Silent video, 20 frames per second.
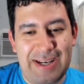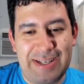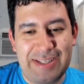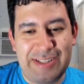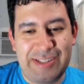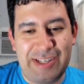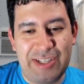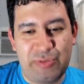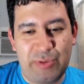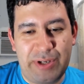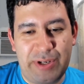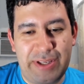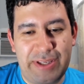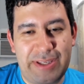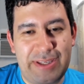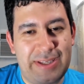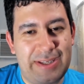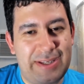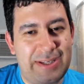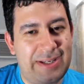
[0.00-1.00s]
Just want to
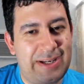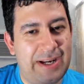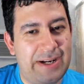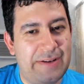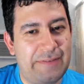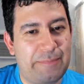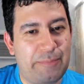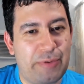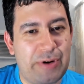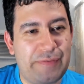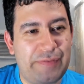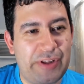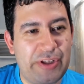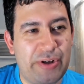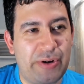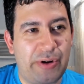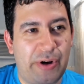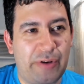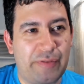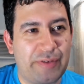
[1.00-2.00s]
kind of briefly
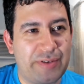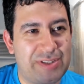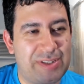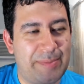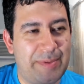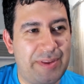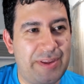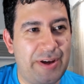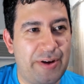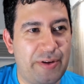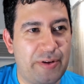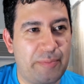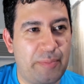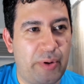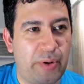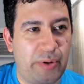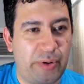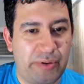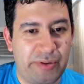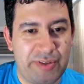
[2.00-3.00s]
go over some of the other
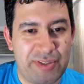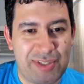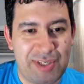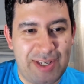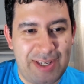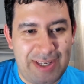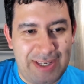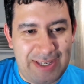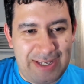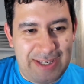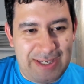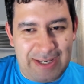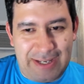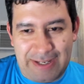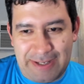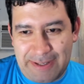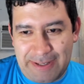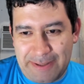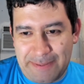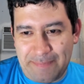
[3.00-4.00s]
polls.
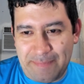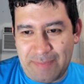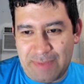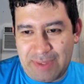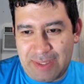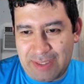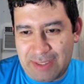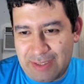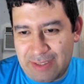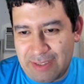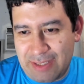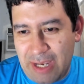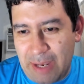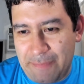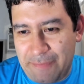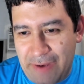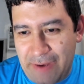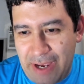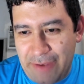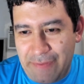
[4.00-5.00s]
Top
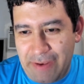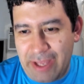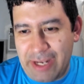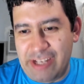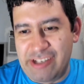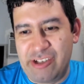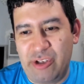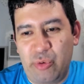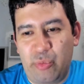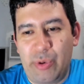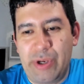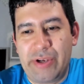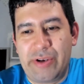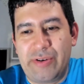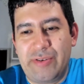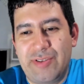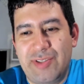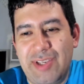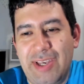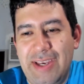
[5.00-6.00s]
five NHL
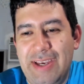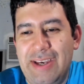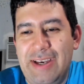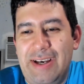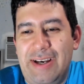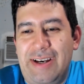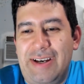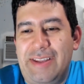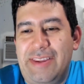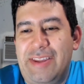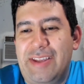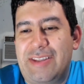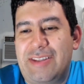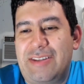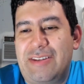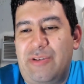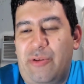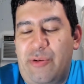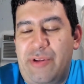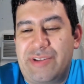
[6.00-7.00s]
wingers,
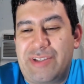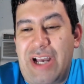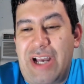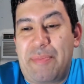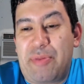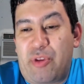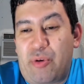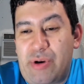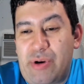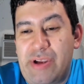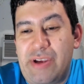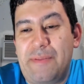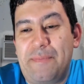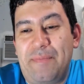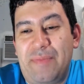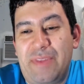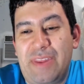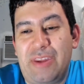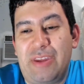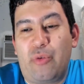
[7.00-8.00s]
the top three
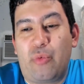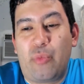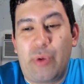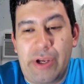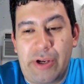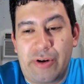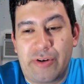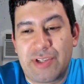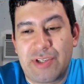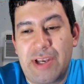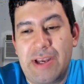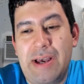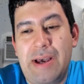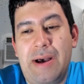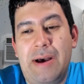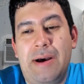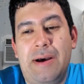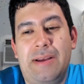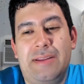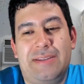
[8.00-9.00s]
wingers,
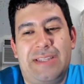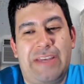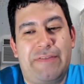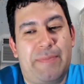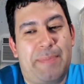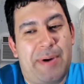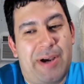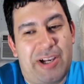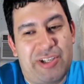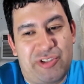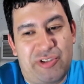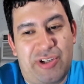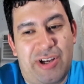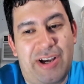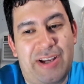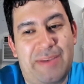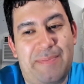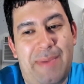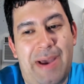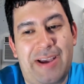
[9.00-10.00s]
David
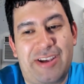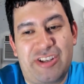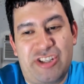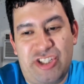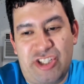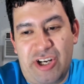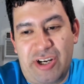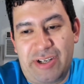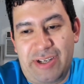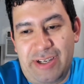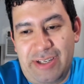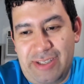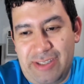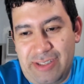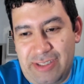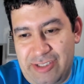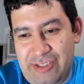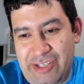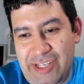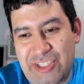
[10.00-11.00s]
Pastrnak, Matt Tkachuk,
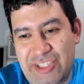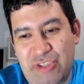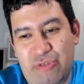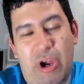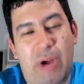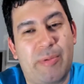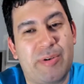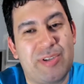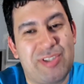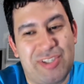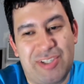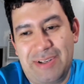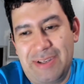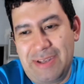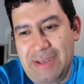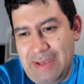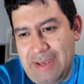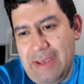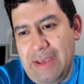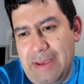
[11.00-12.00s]
Jason Robertson,
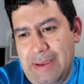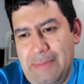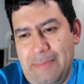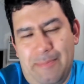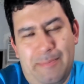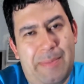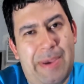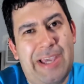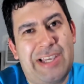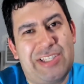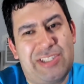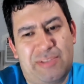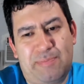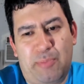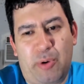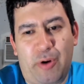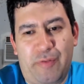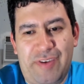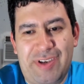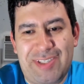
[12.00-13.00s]
makes
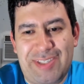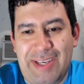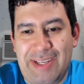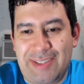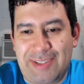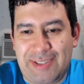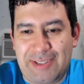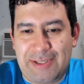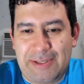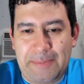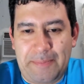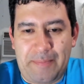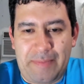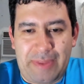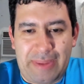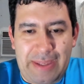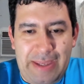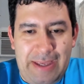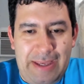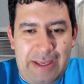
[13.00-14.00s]
perfect sense.
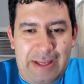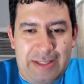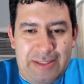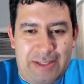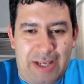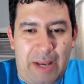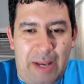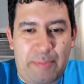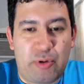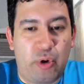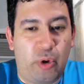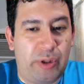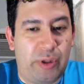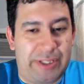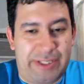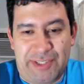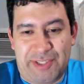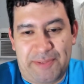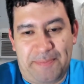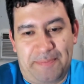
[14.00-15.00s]
Top
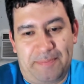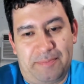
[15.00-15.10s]
goalies,